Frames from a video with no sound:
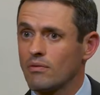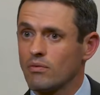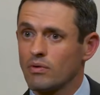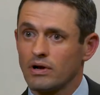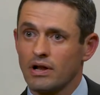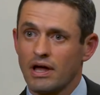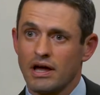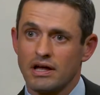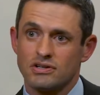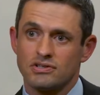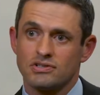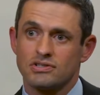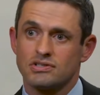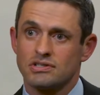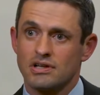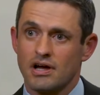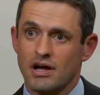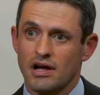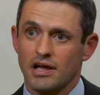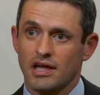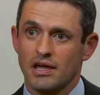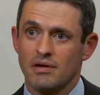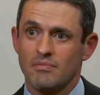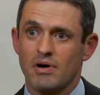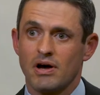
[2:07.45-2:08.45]
we're not just
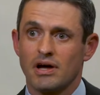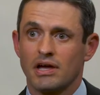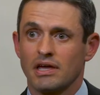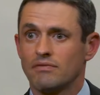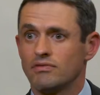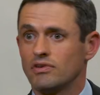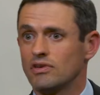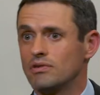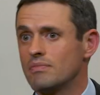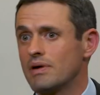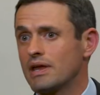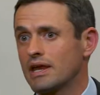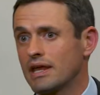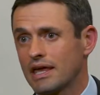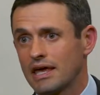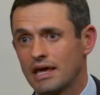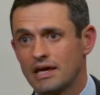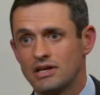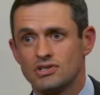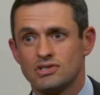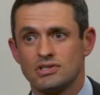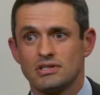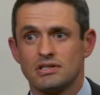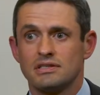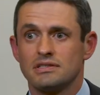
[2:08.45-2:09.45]
talking about giving you
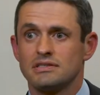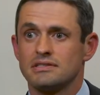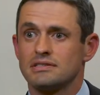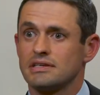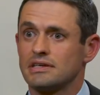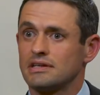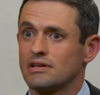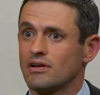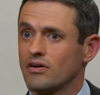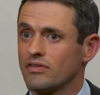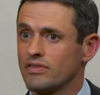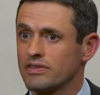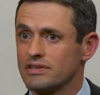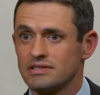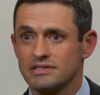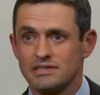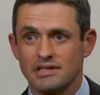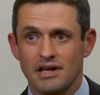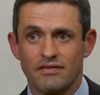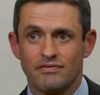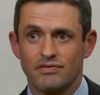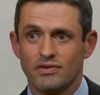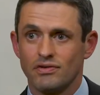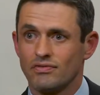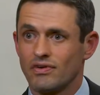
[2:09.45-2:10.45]
medications and all this
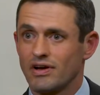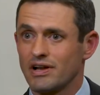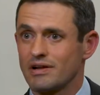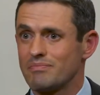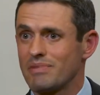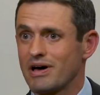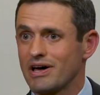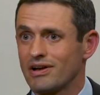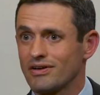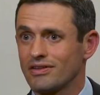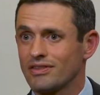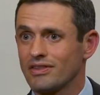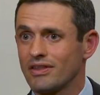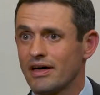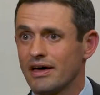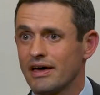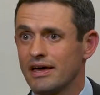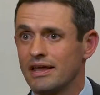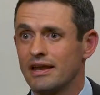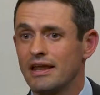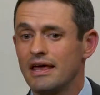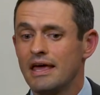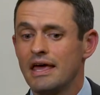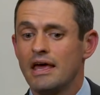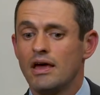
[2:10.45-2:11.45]
stuff you read about
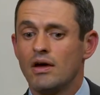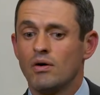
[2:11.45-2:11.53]
online.